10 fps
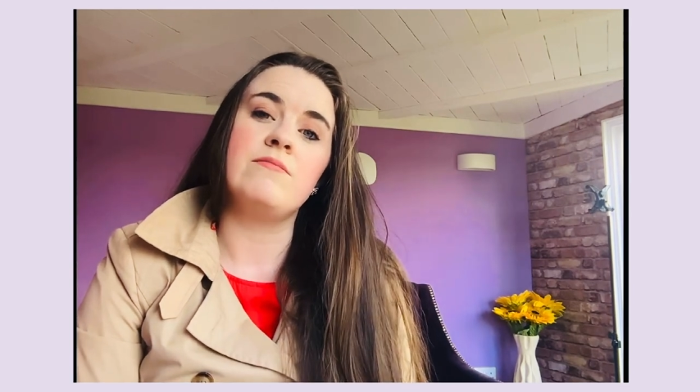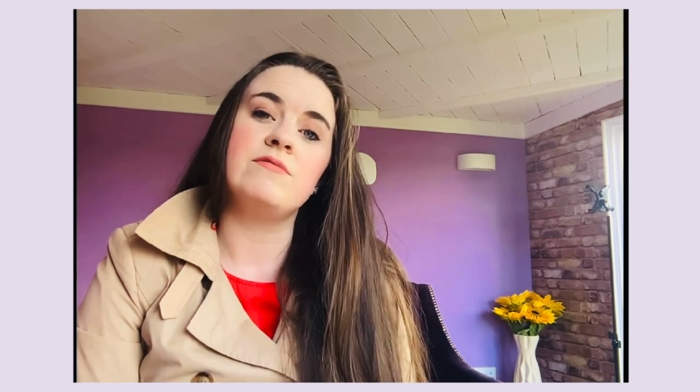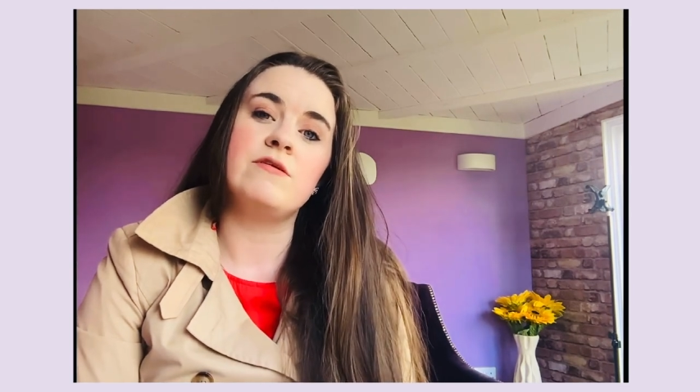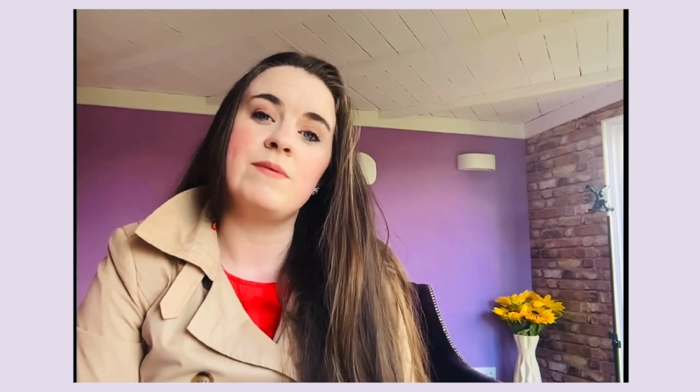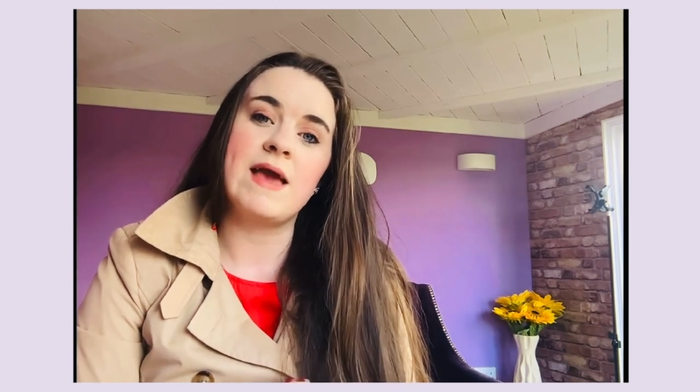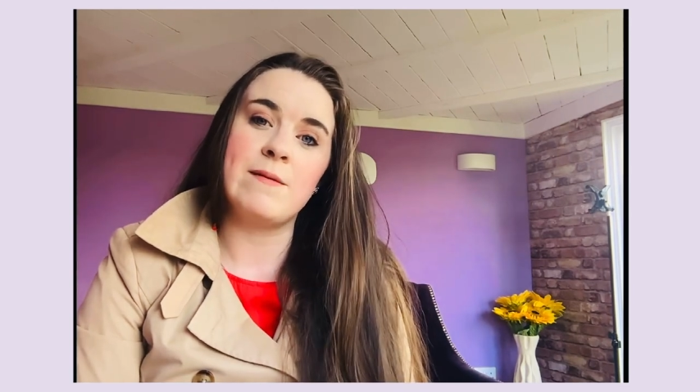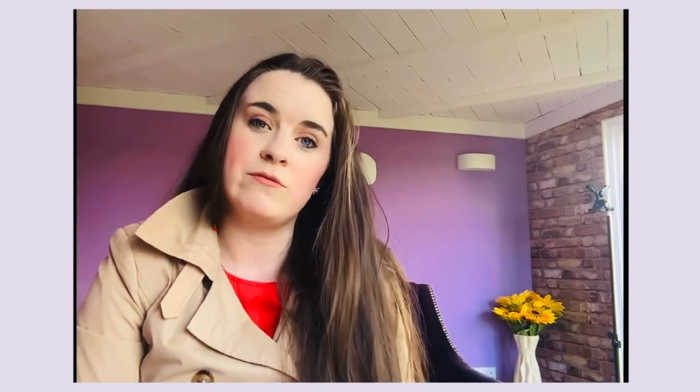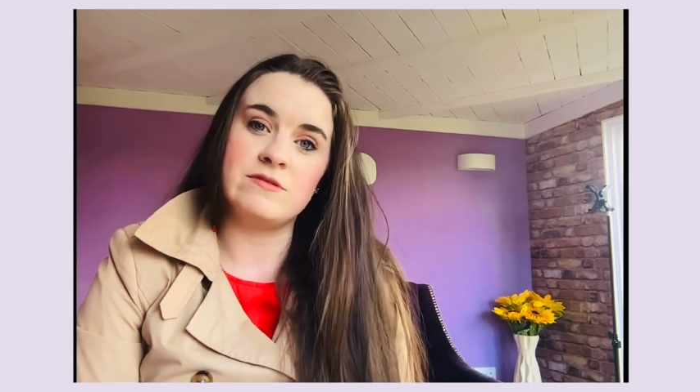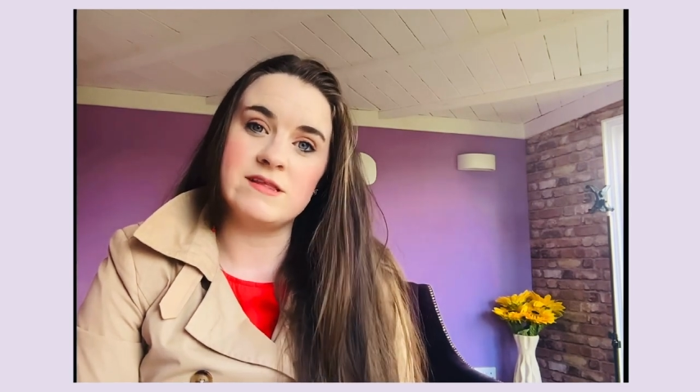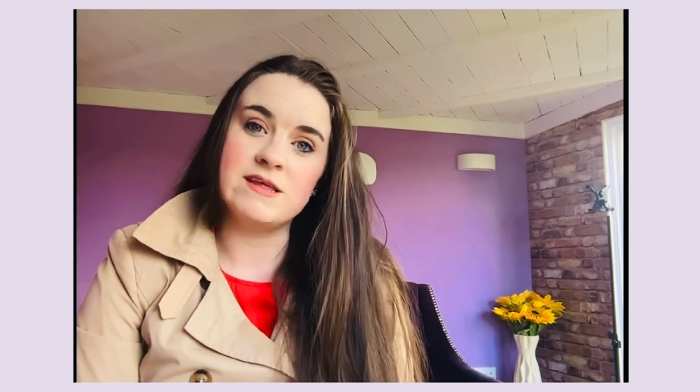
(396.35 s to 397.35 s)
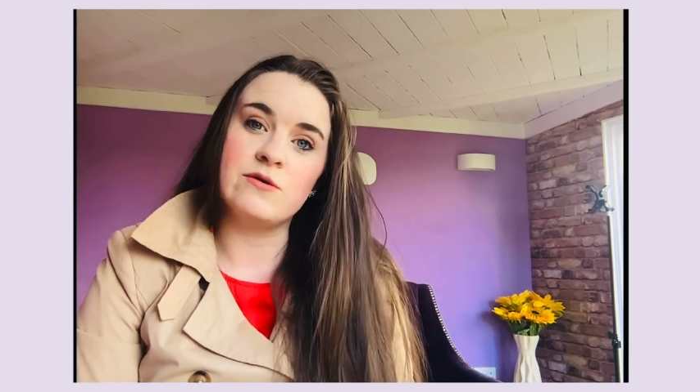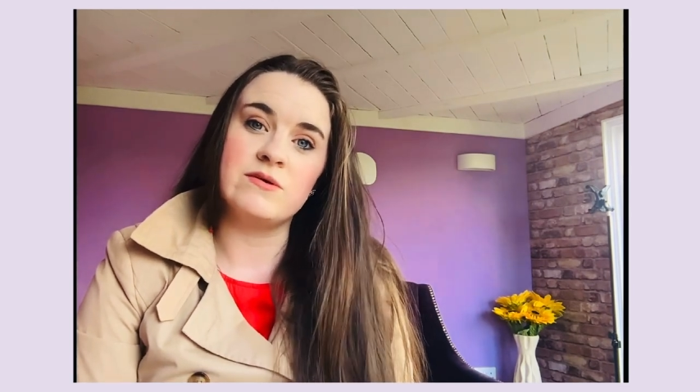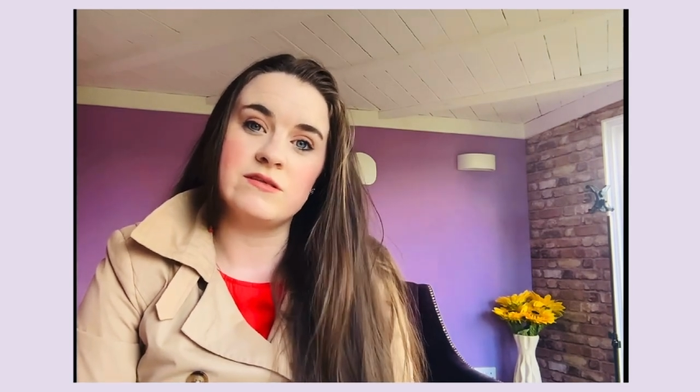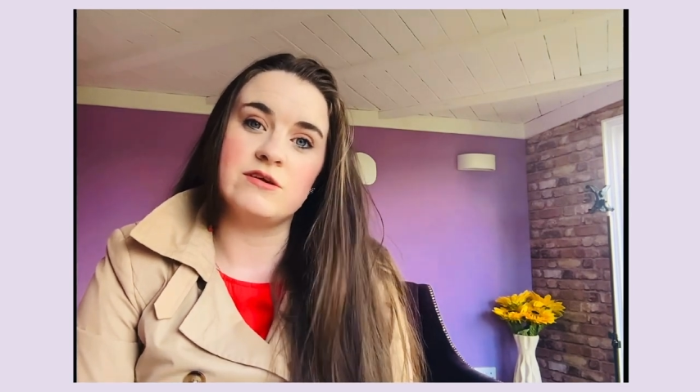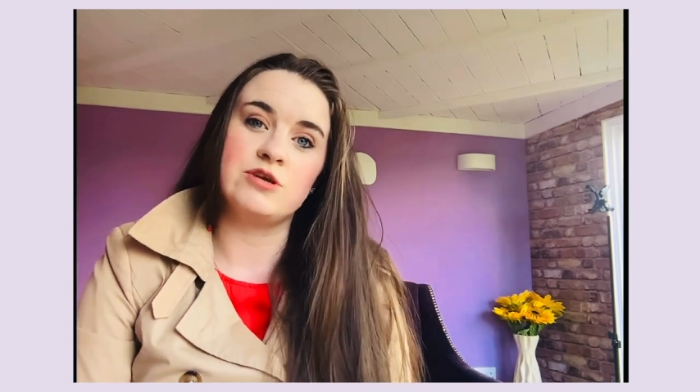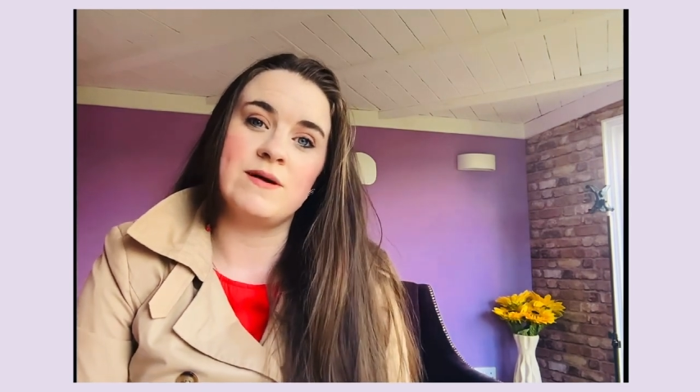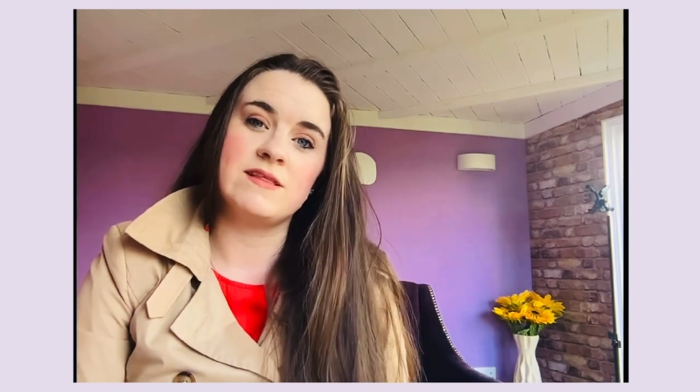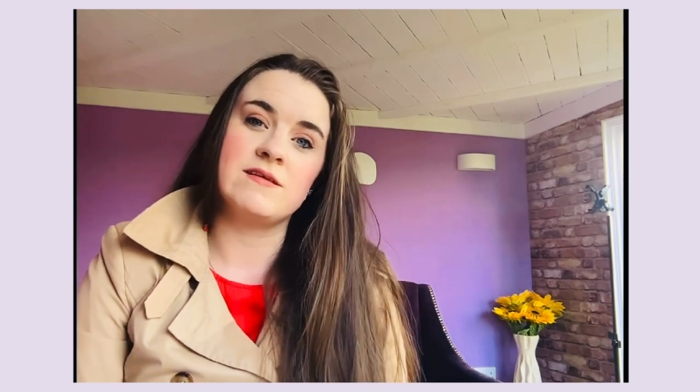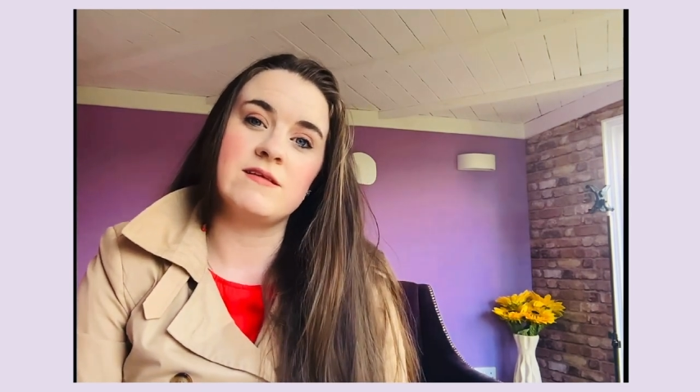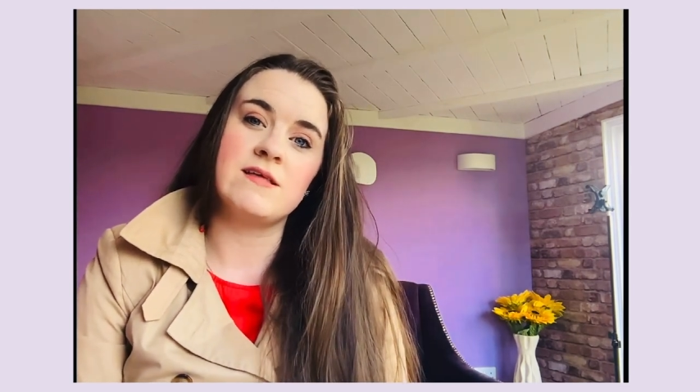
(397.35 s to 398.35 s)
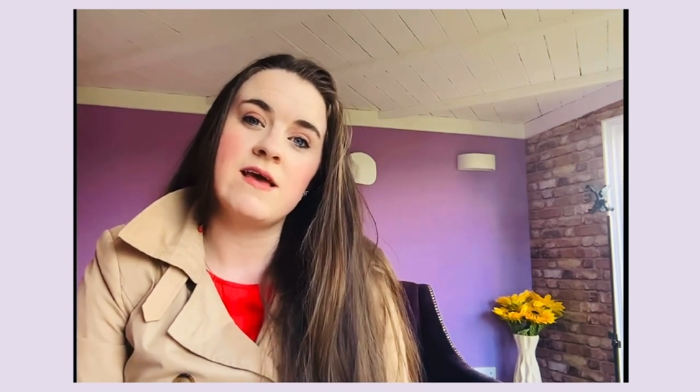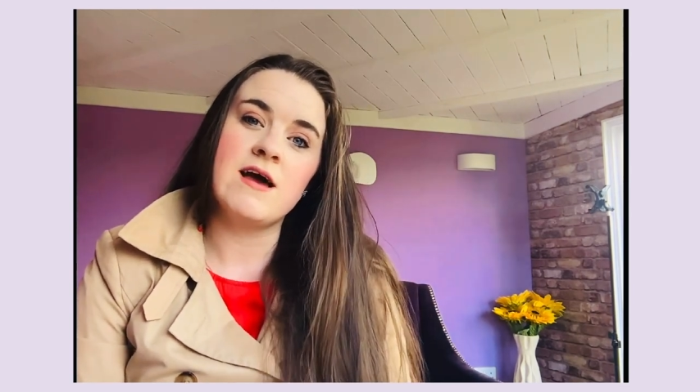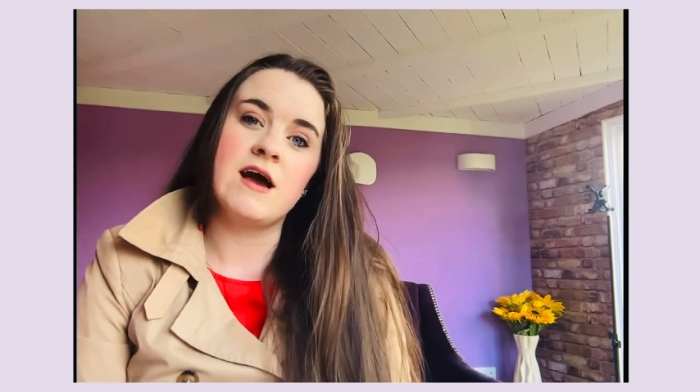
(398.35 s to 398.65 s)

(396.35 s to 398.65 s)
to be able to deal with such matters.